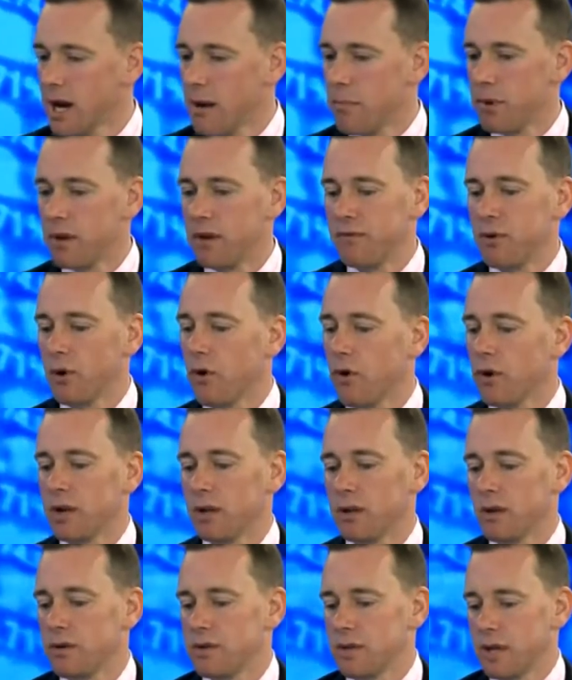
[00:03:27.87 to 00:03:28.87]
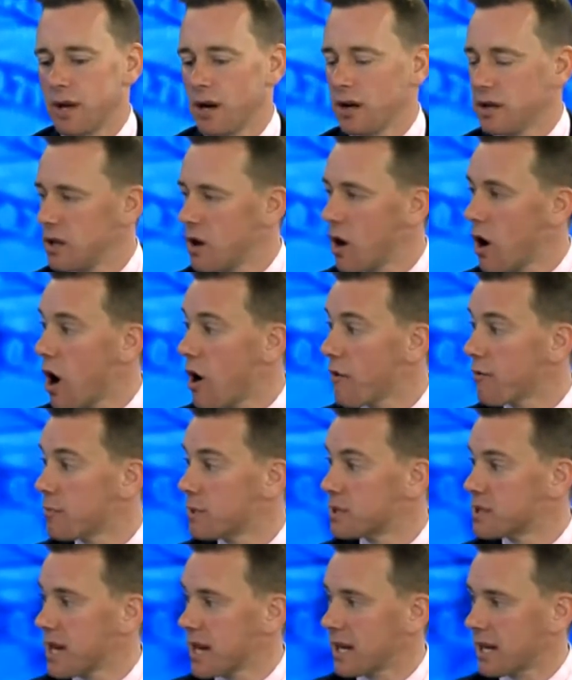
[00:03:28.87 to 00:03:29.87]
But if you're only losing
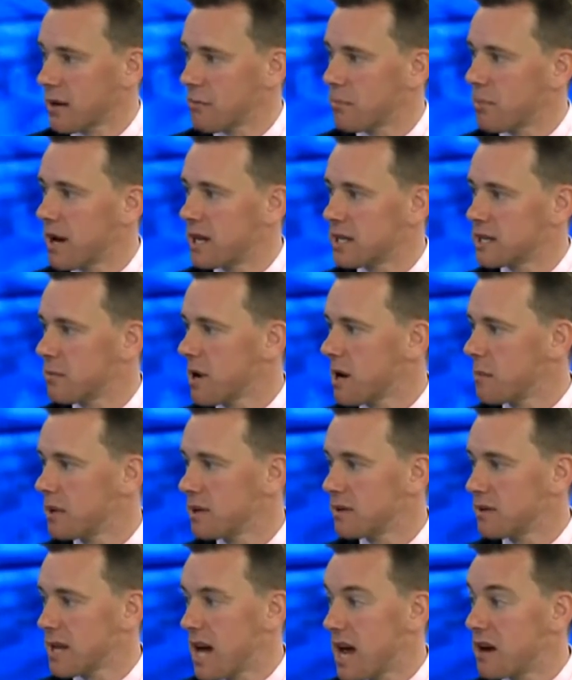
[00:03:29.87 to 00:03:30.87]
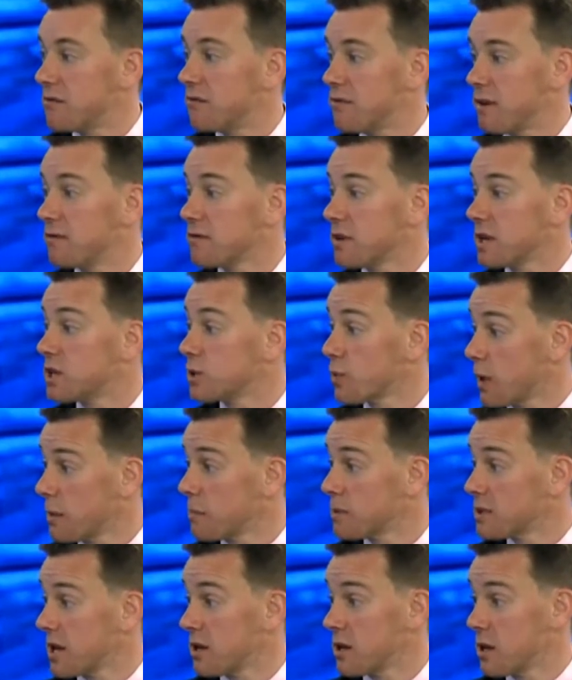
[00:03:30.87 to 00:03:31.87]
0.5% compared to maybe 10, 15,
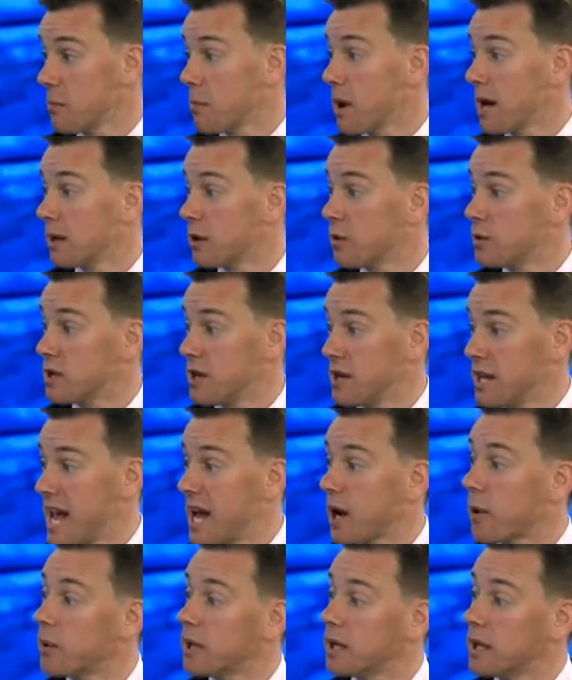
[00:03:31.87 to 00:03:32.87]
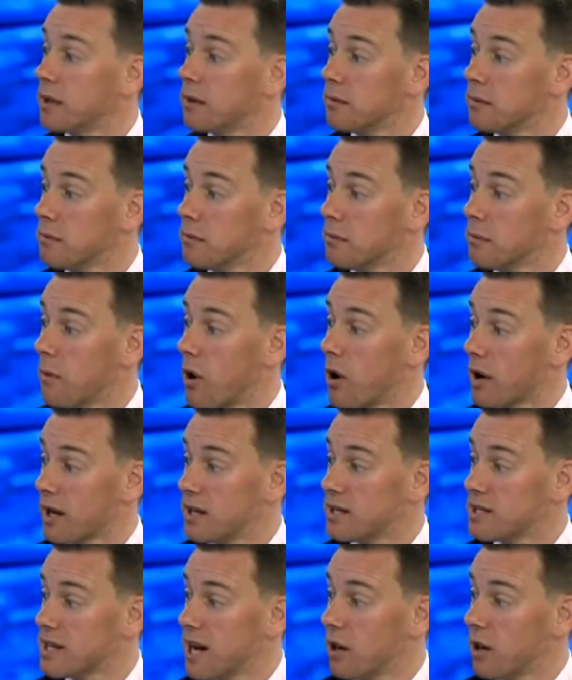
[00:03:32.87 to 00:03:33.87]
20% that you may lose in the equity market
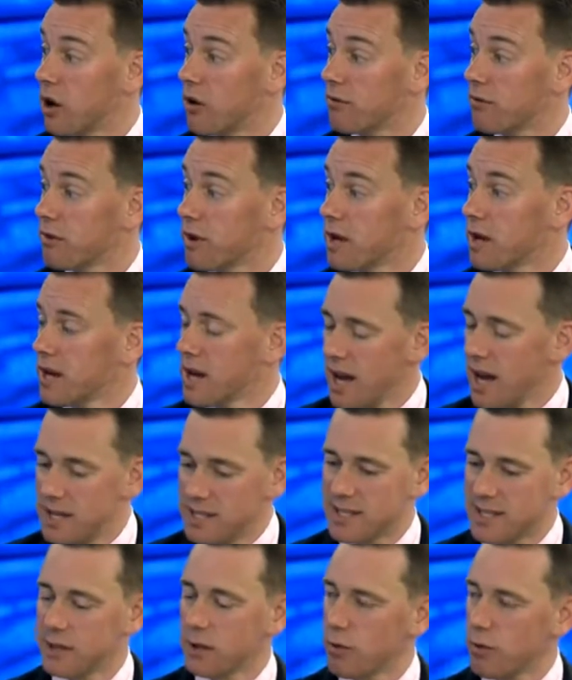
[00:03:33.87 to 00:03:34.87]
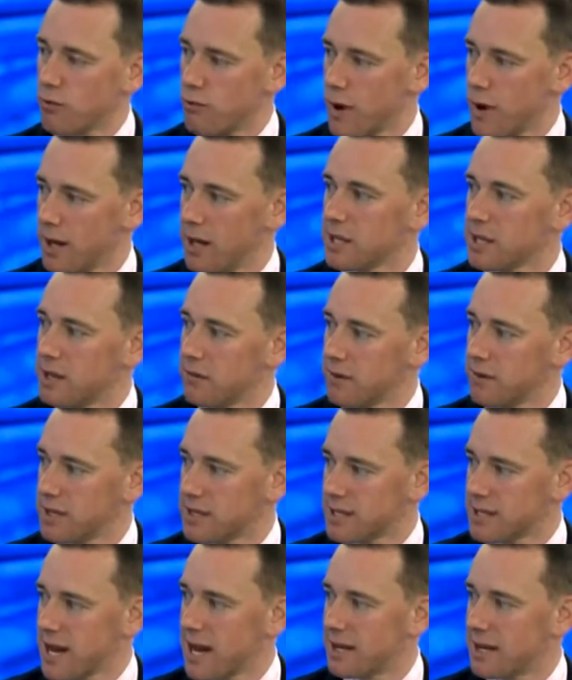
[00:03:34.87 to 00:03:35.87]
sell-off, it's still a relatively
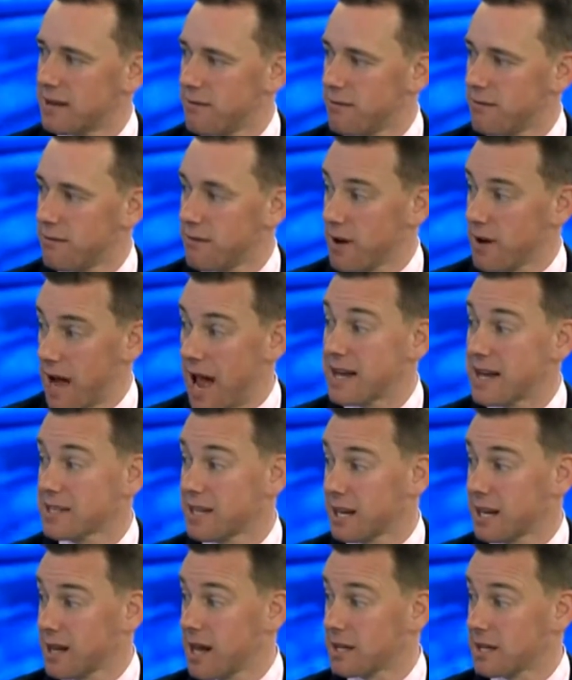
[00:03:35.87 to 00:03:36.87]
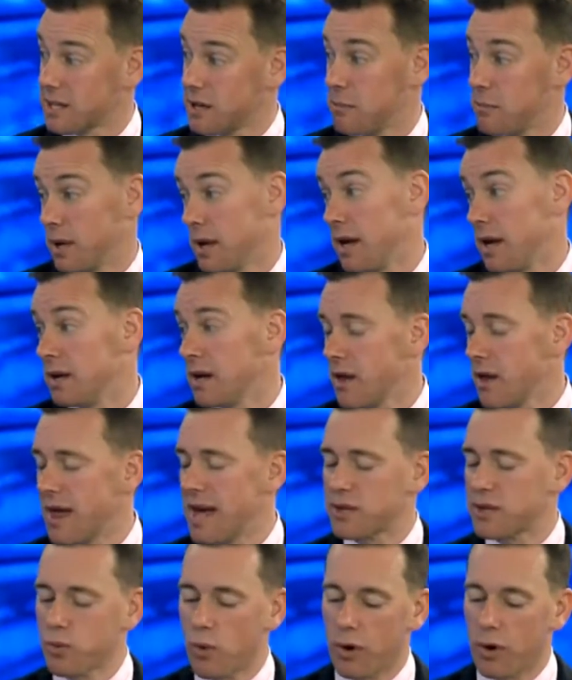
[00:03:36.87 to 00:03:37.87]
safe asset class to be in, and
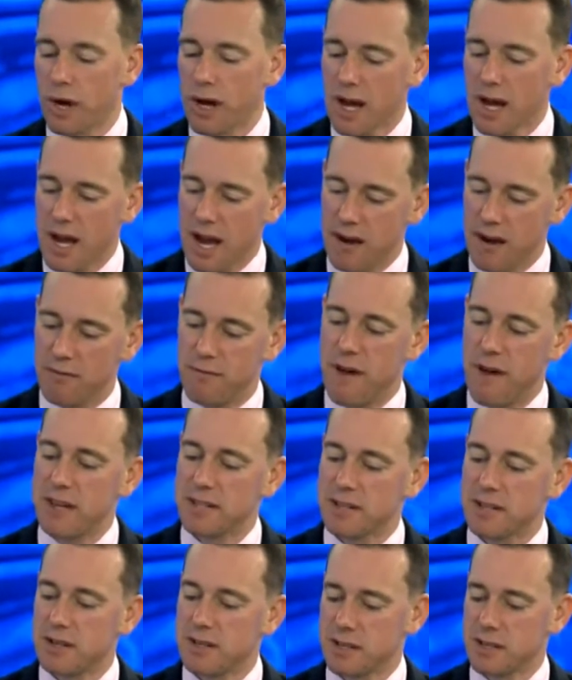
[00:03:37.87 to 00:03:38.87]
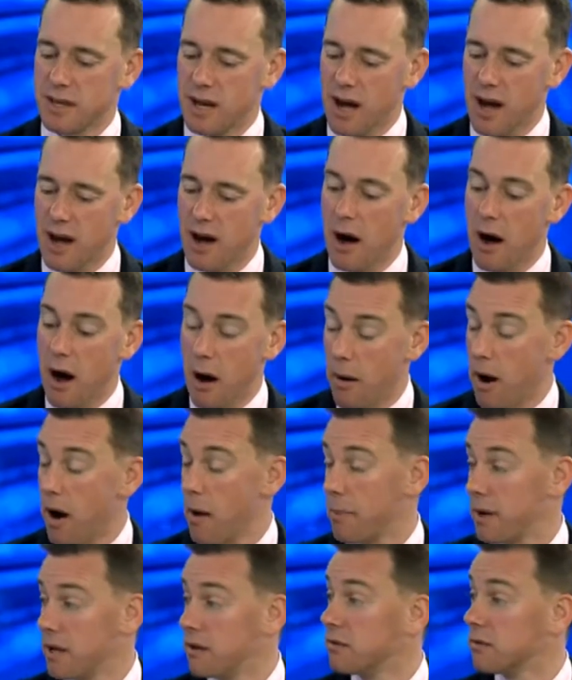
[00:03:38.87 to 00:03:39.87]
that's what investors are
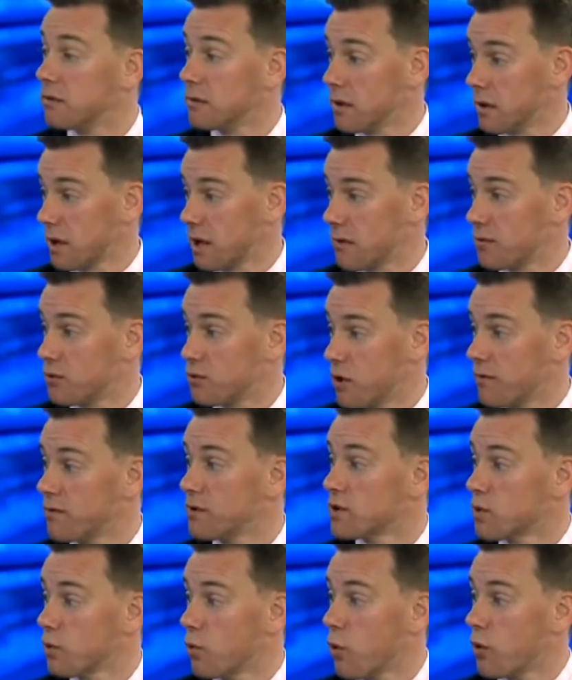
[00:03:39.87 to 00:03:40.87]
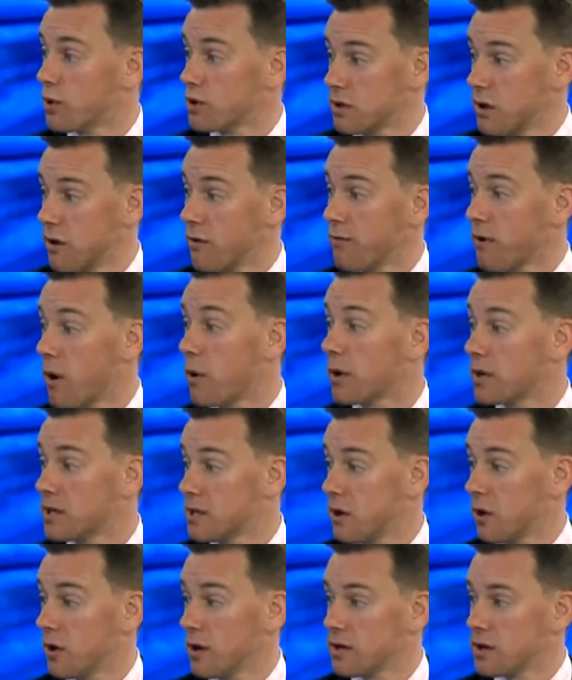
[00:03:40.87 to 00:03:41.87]
being kind of driven towards and are focusing
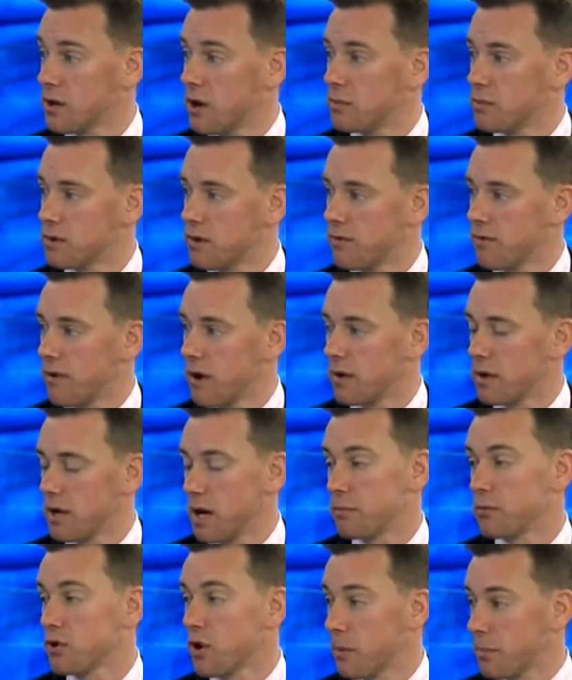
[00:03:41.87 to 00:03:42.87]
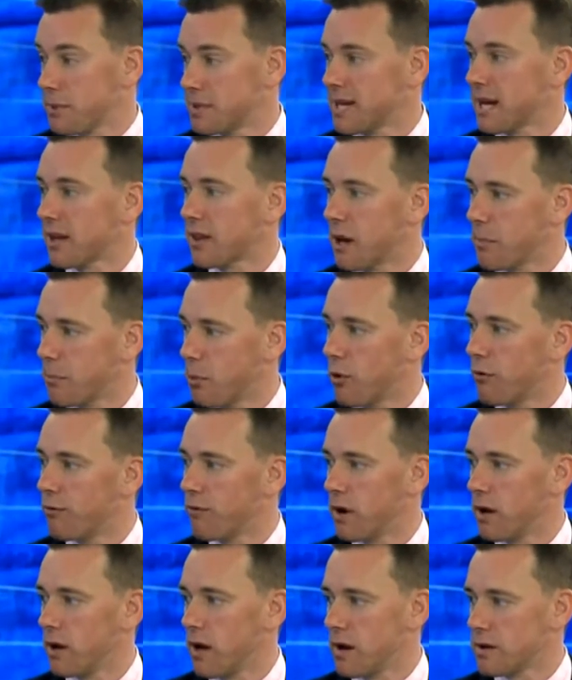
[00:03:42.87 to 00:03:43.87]
on in terms of trying to protect their
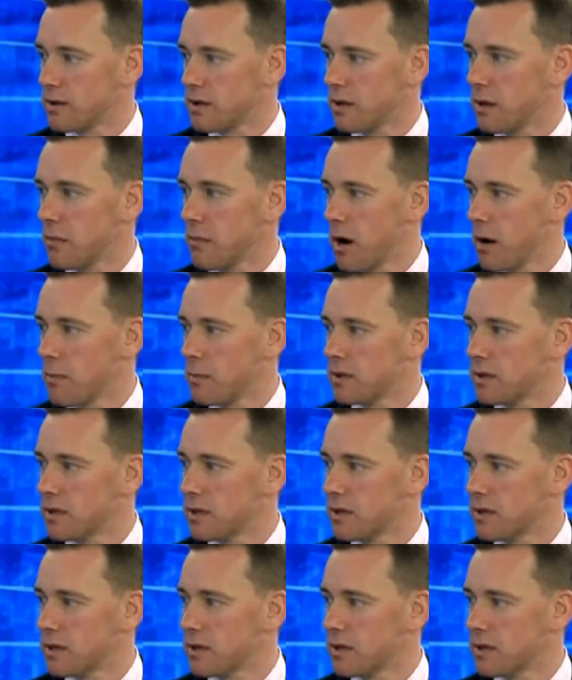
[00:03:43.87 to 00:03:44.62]
portfolios at the moment.